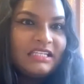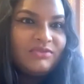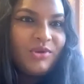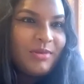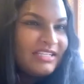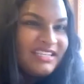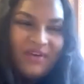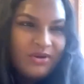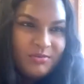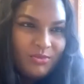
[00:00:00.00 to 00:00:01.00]
And ReBS is
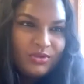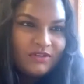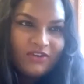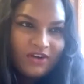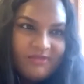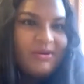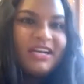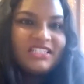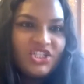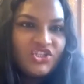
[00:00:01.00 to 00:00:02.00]
very important for every
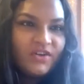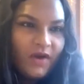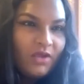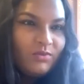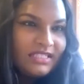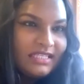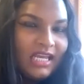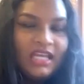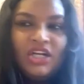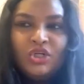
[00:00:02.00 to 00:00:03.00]
practitioner, I would
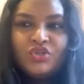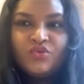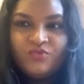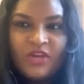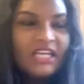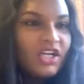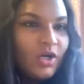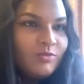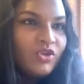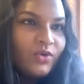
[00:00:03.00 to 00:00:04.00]
say, to read and
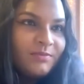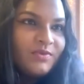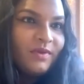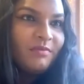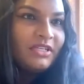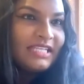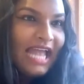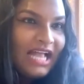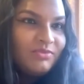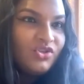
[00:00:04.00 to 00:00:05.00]
come to grips with, because it
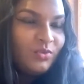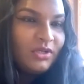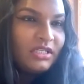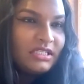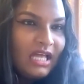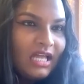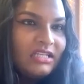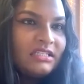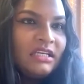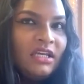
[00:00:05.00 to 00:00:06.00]
helps you to
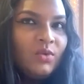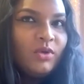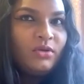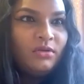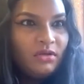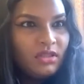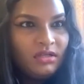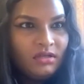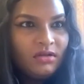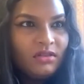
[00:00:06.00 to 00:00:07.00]
understand when you look at the
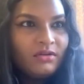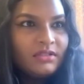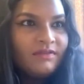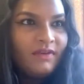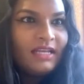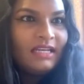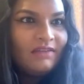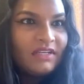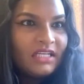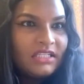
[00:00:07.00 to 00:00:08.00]
local authority final
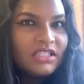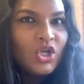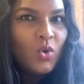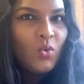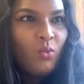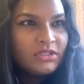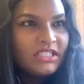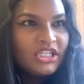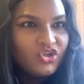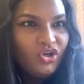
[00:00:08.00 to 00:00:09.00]
evidence what
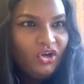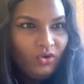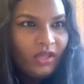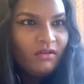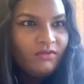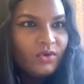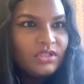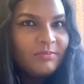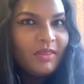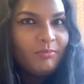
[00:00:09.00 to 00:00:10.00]
it is you're looking for
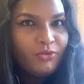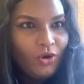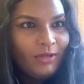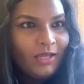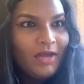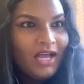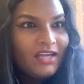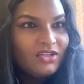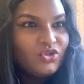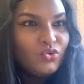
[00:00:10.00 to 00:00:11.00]
to be the problem,
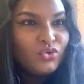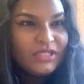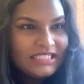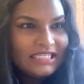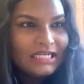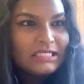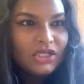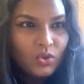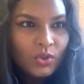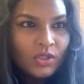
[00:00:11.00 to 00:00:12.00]
either to criticise in
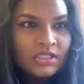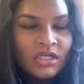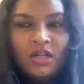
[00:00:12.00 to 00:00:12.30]
court